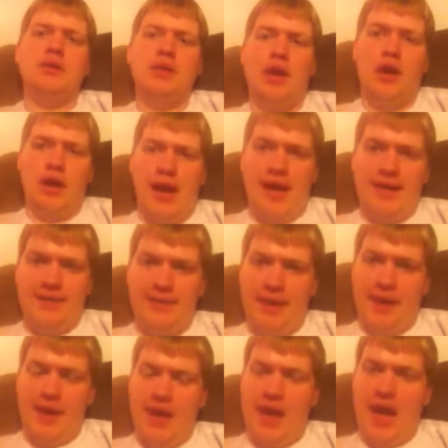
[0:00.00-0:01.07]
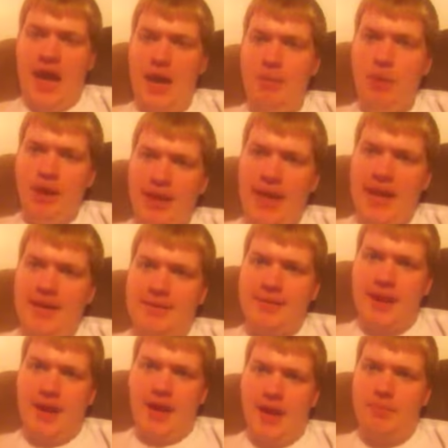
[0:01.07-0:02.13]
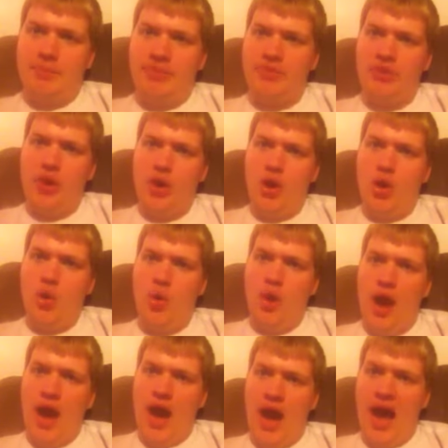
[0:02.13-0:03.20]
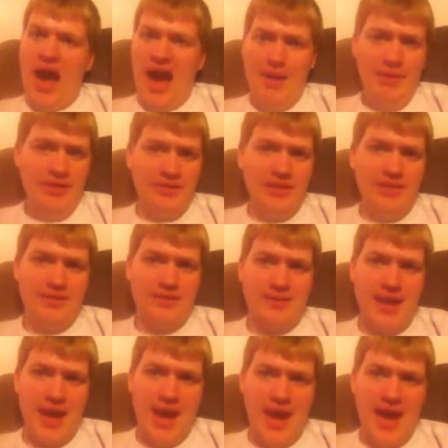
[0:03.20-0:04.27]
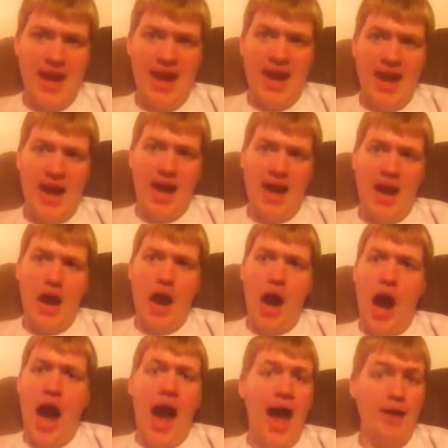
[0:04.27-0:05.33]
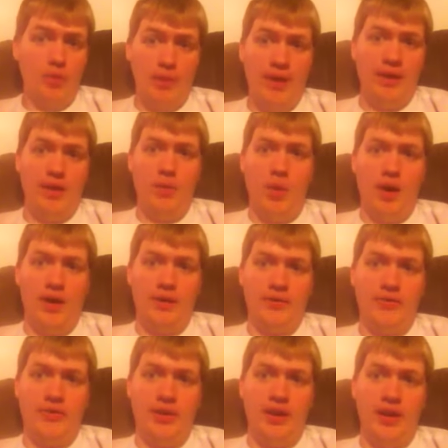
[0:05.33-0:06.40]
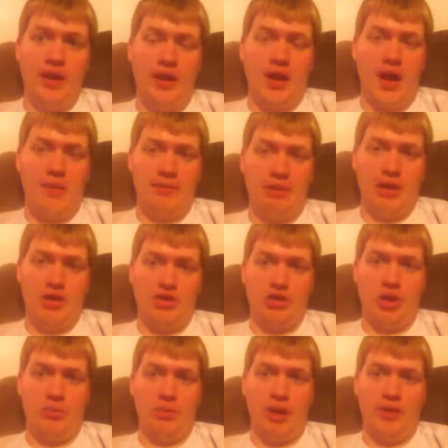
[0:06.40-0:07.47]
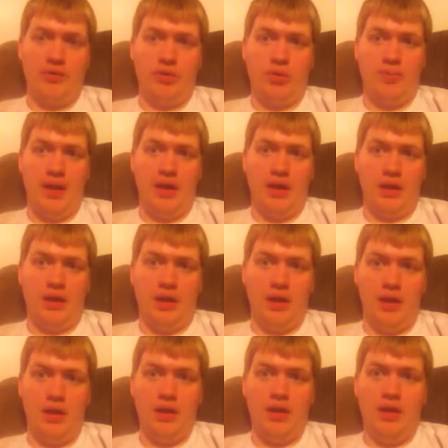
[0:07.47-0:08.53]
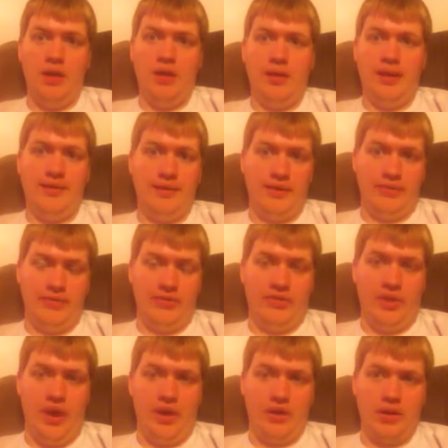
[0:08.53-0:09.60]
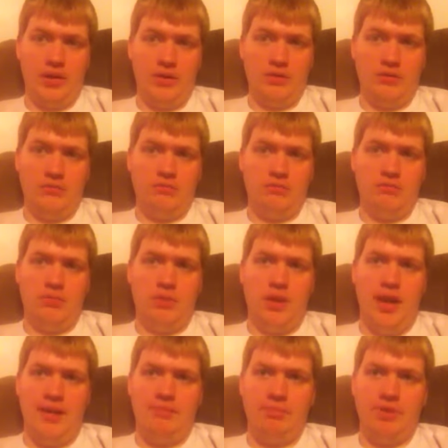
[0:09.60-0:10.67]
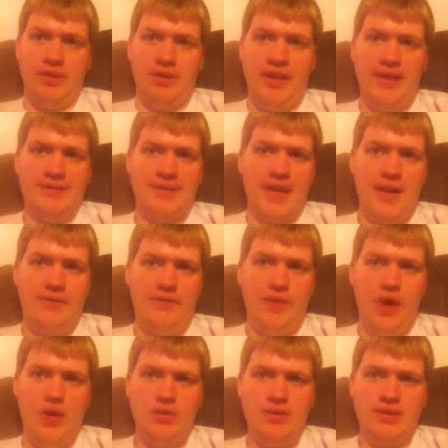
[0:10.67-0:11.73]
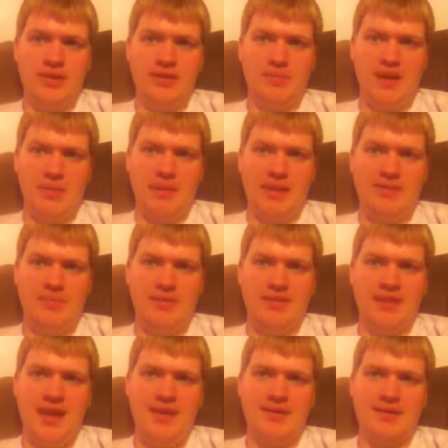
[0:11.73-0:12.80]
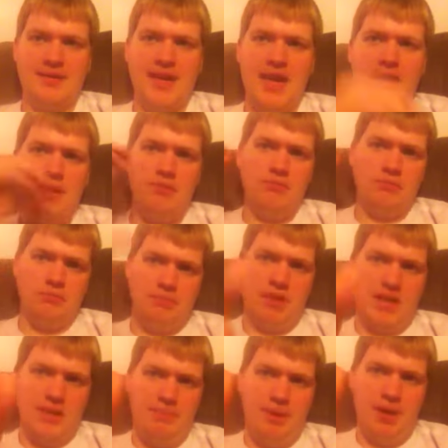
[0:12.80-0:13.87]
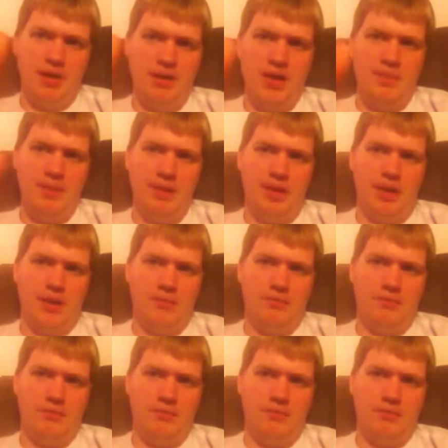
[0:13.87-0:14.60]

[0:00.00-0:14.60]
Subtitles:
Alright, I'm running out of time, so I'm just gonna say I really want to see a Kamen Rider show brought to America that doesn't suck. Alright, till next time, folks, this is Mega Man DBZX saying, keep on keeping on.